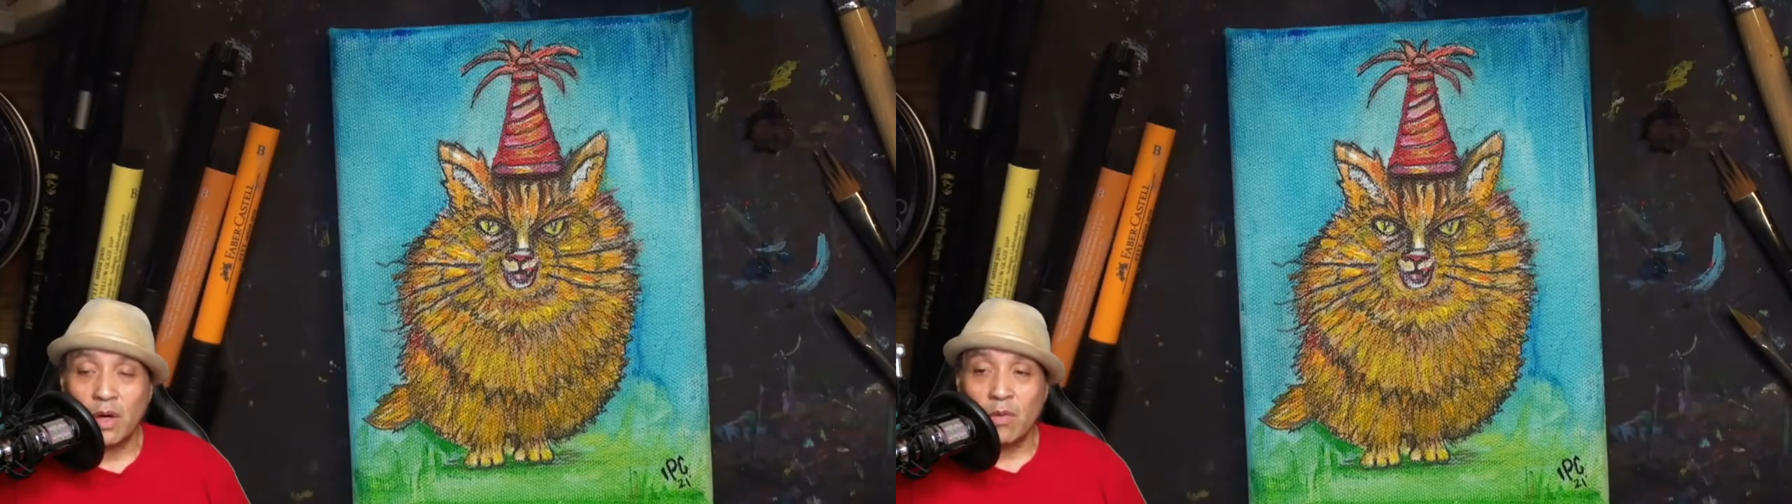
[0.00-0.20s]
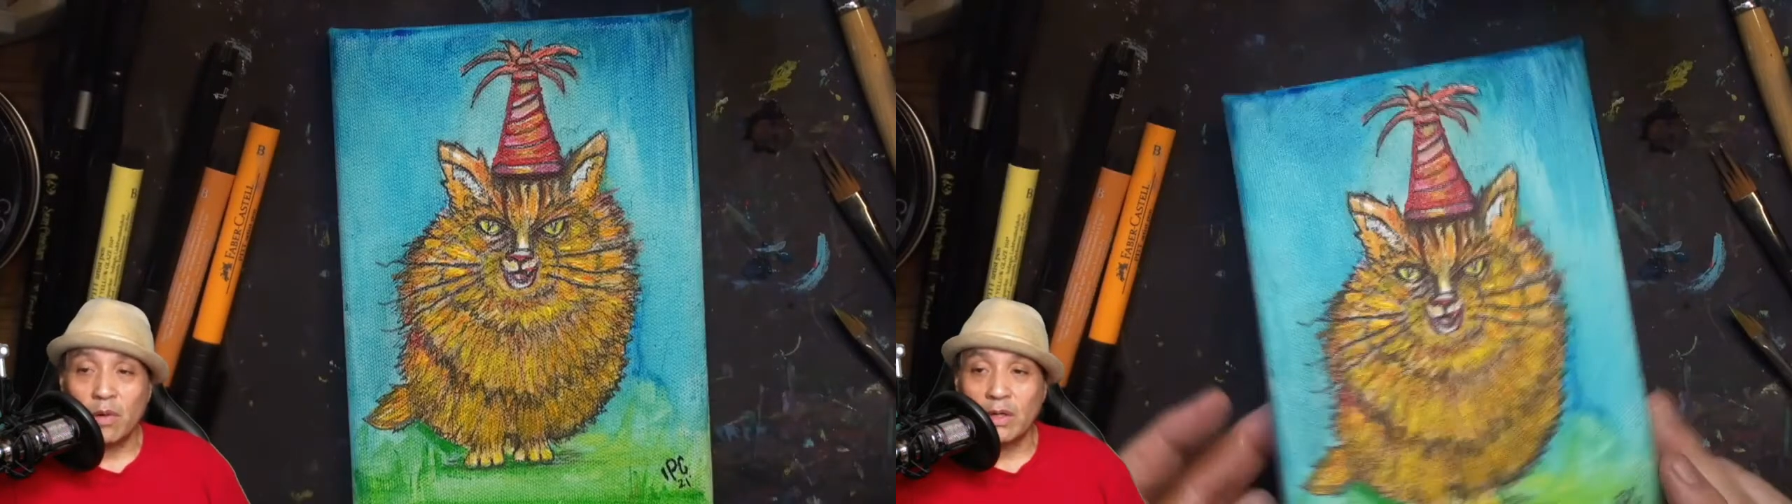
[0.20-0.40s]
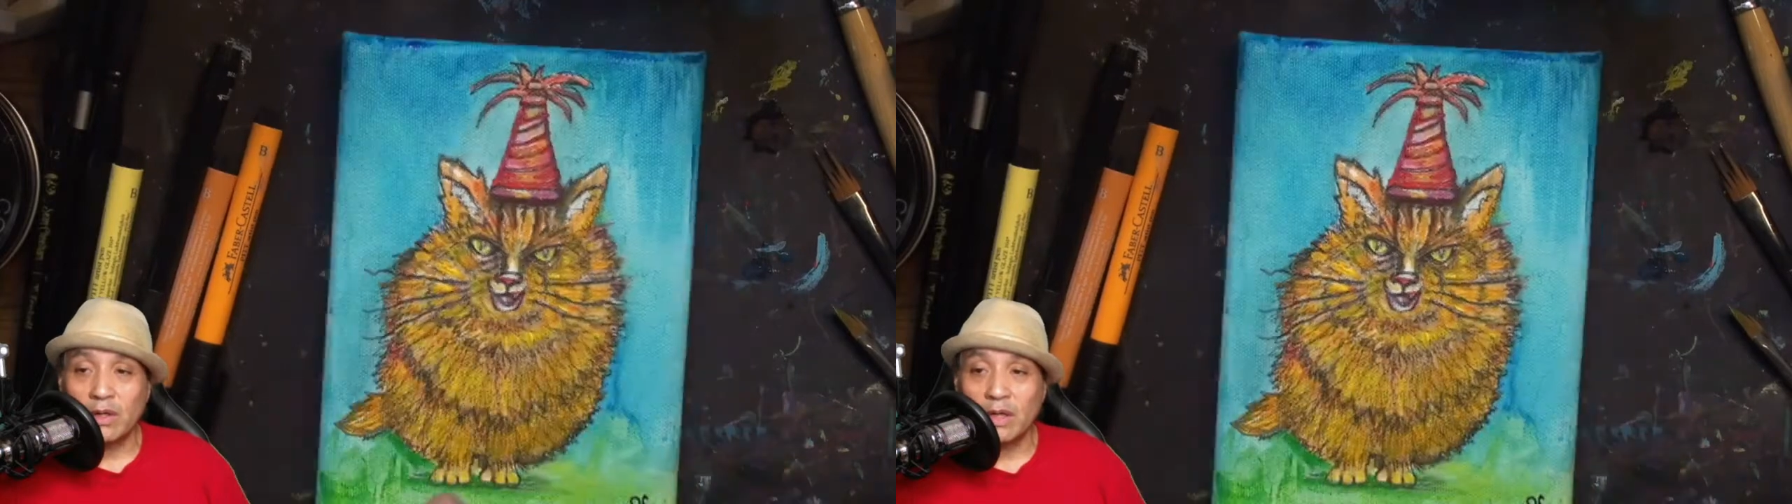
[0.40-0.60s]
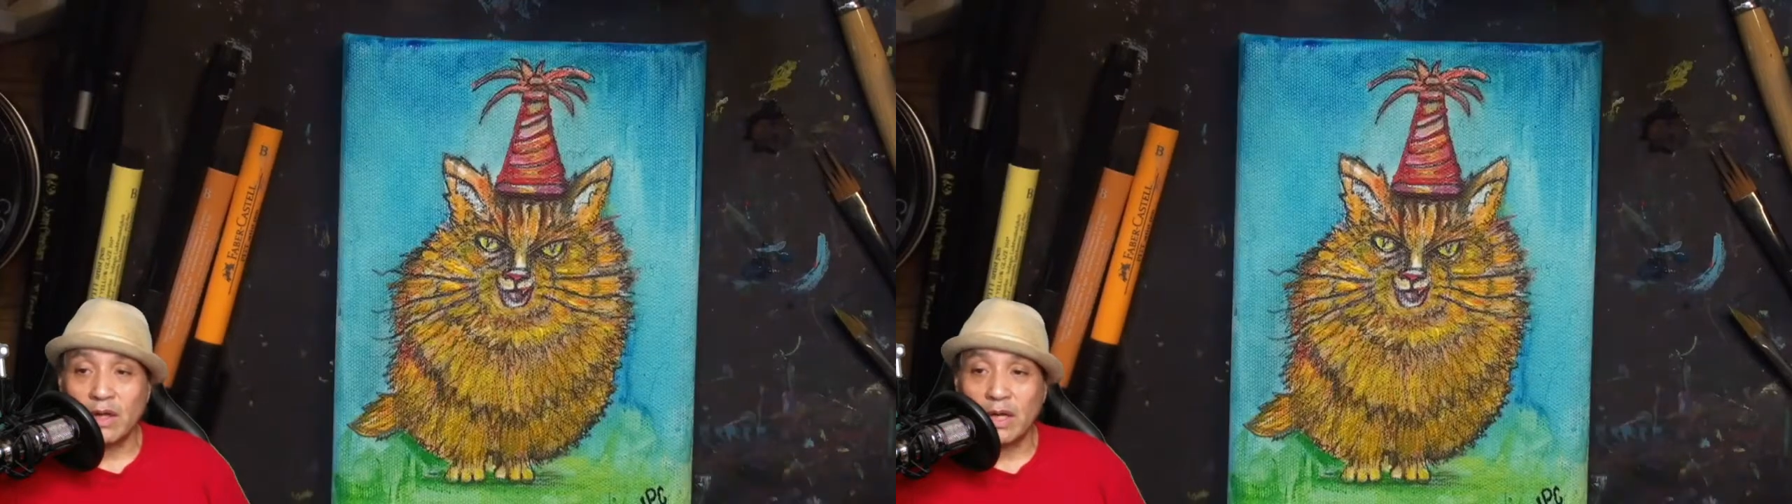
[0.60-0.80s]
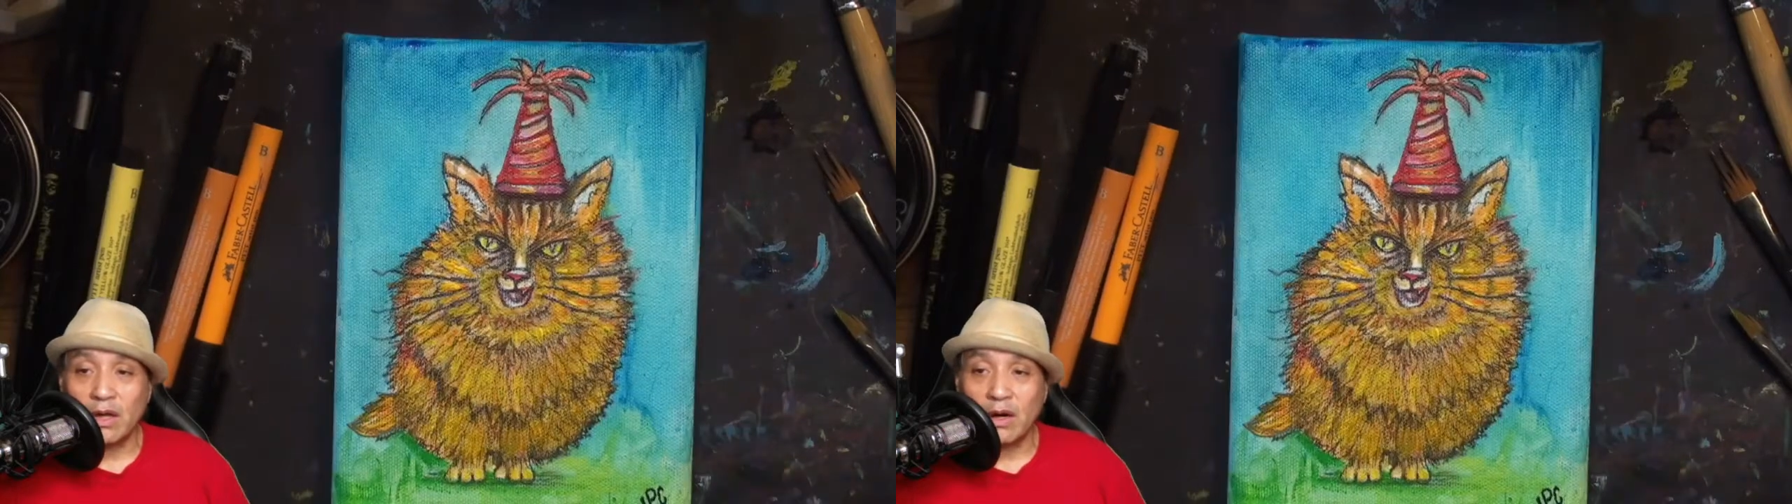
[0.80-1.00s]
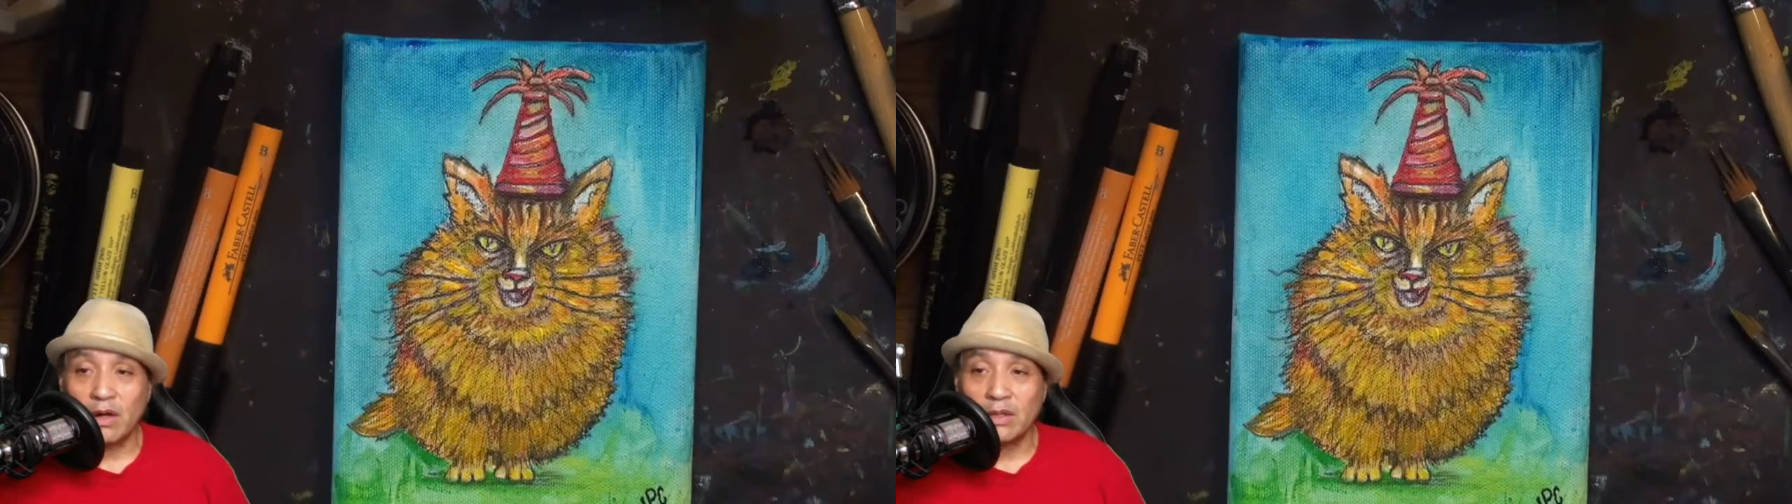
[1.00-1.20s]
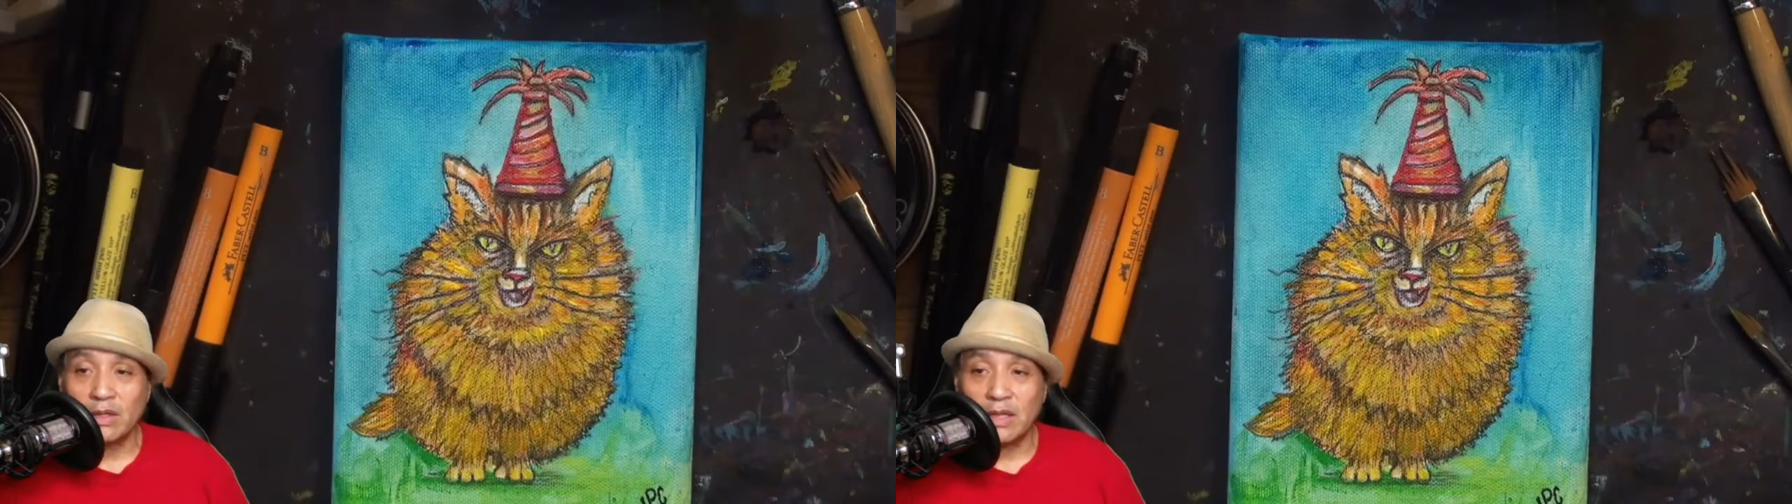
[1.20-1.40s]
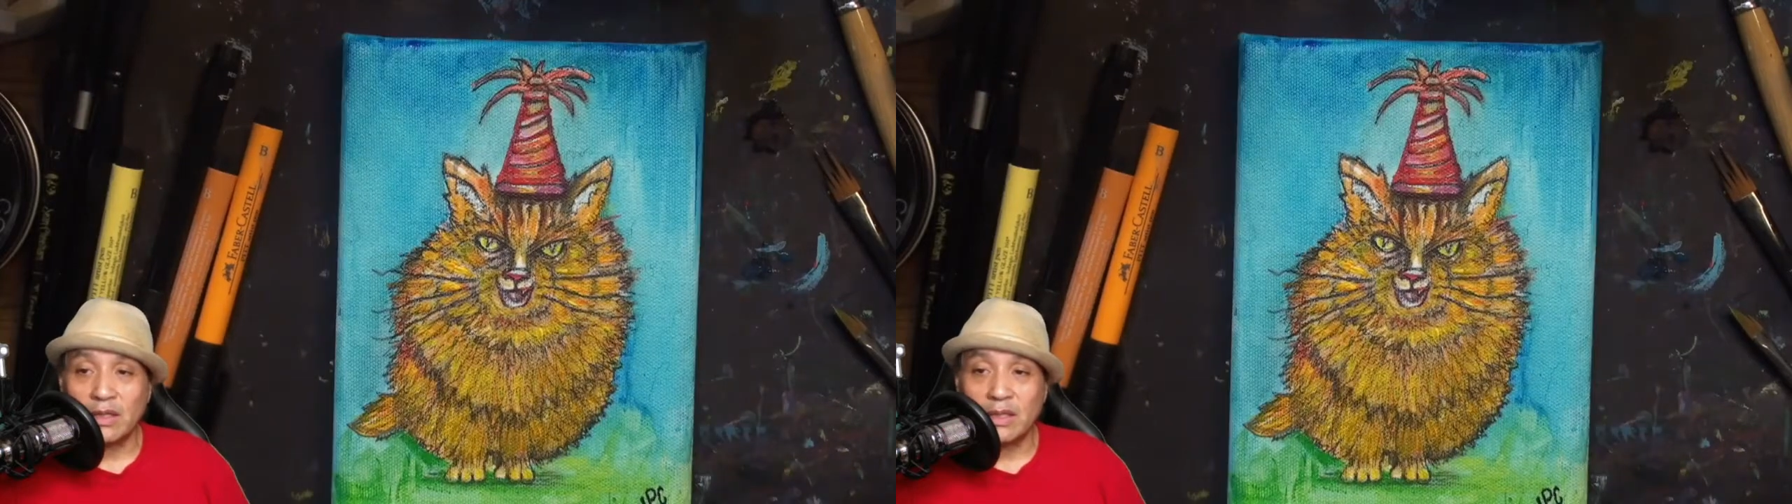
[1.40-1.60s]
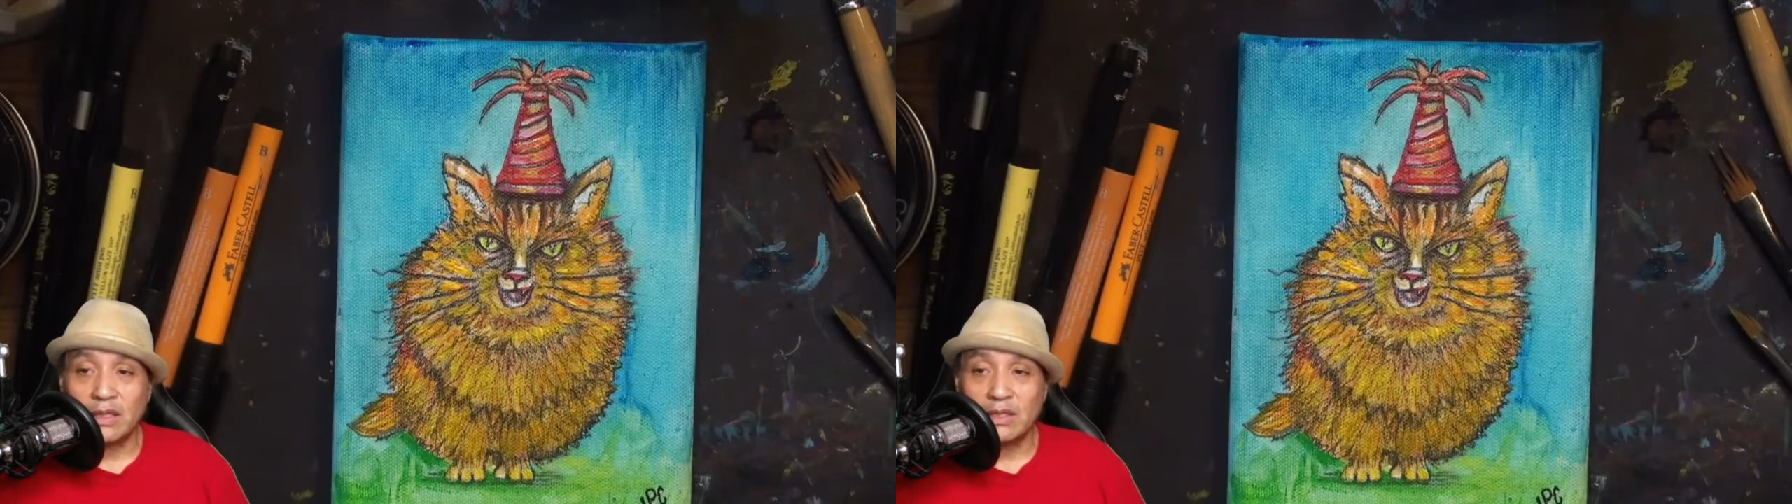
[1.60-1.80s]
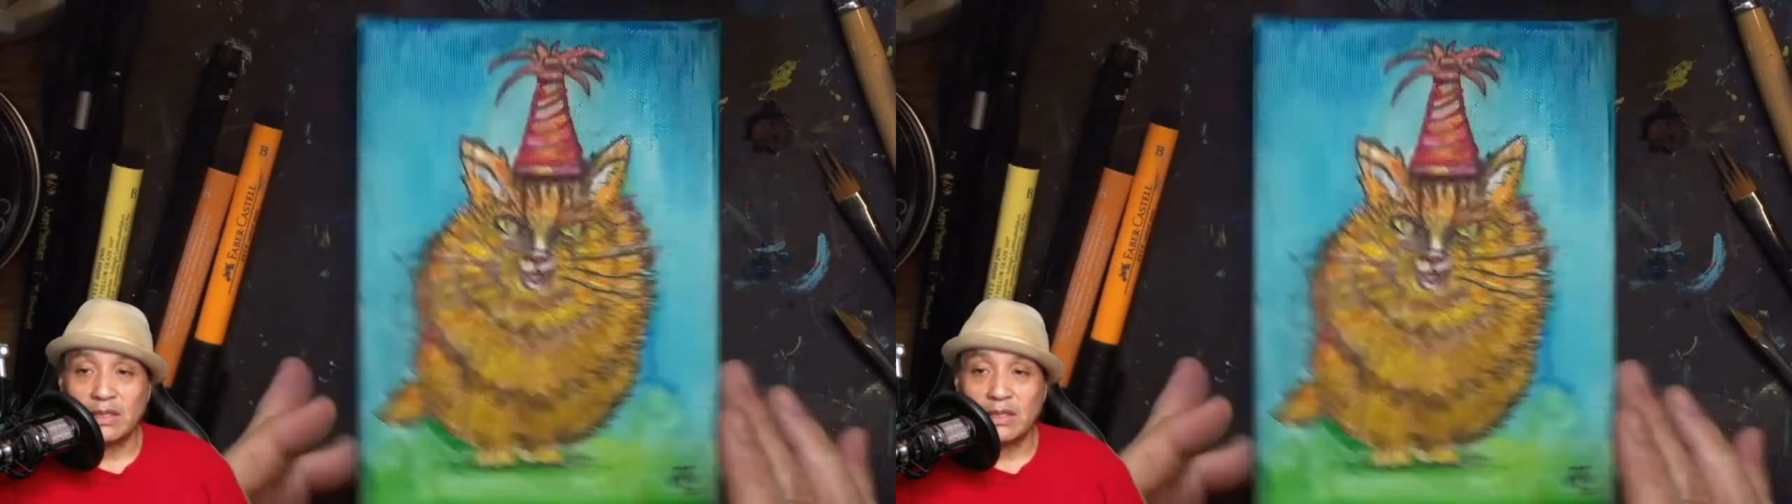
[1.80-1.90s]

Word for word: one of kind art that isn't